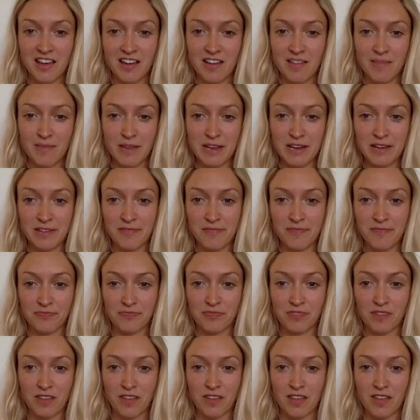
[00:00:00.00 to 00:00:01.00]
I mean, mm-hmm.
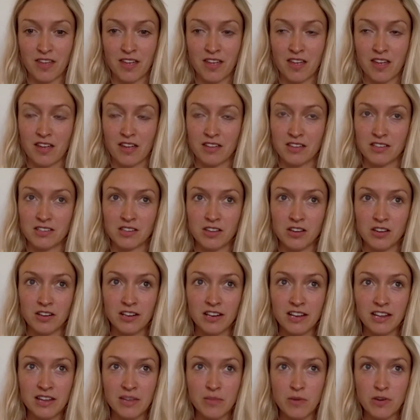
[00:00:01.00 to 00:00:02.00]

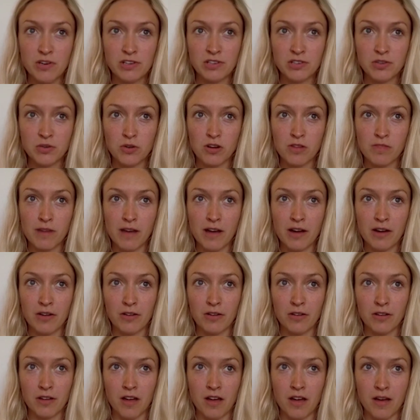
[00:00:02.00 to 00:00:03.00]
certainly when you talk
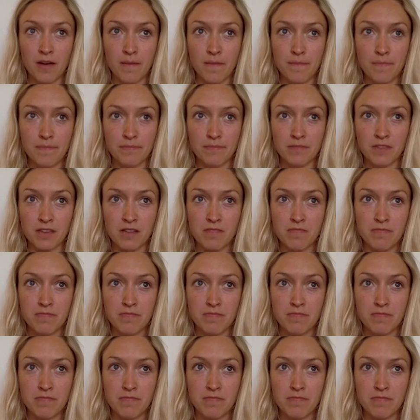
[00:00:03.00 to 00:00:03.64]
about um,